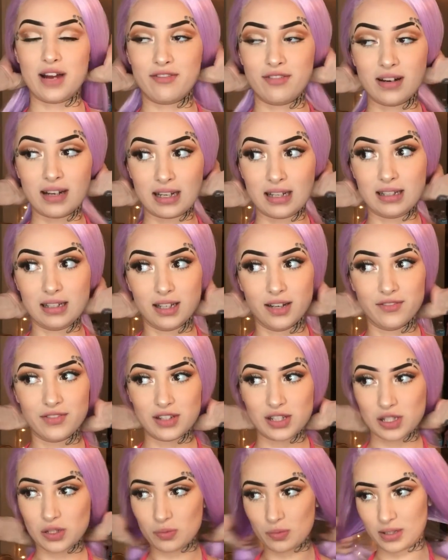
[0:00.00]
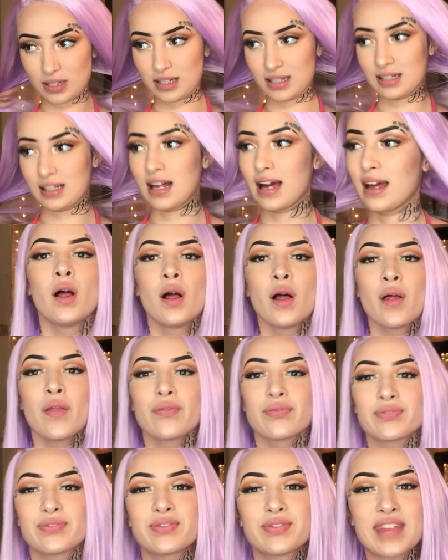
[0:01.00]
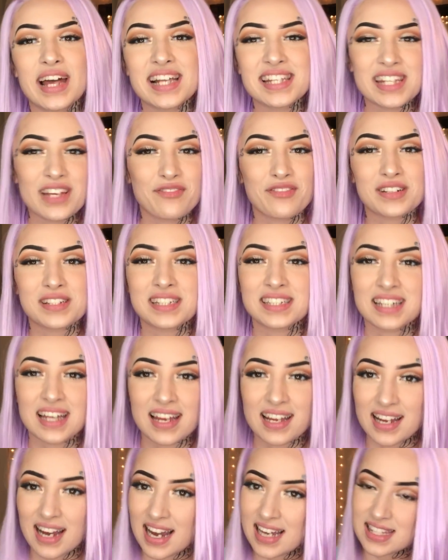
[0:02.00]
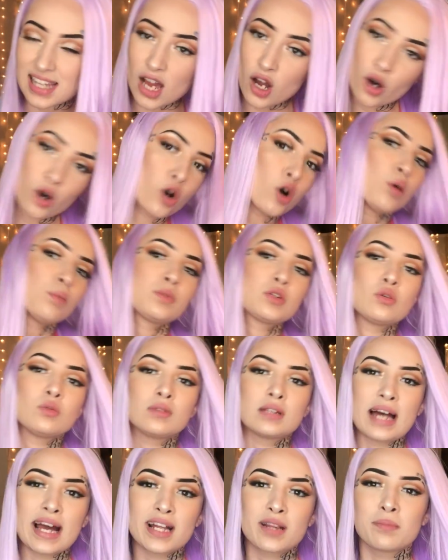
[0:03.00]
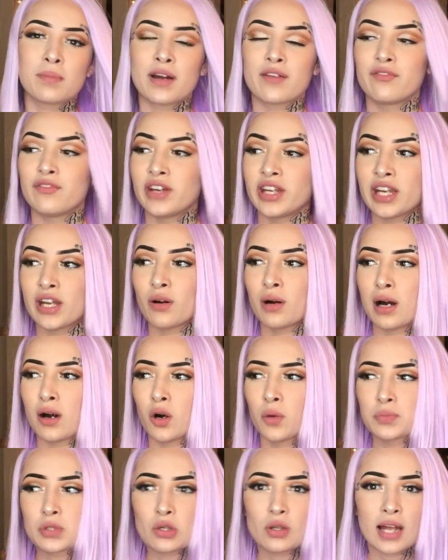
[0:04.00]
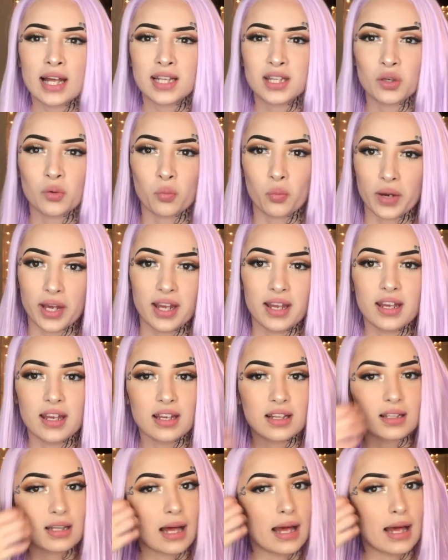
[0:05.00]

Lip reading: I fucking love this wig. Like, that's it for today, guys. I hope you liked my video. I hope you liked the wig.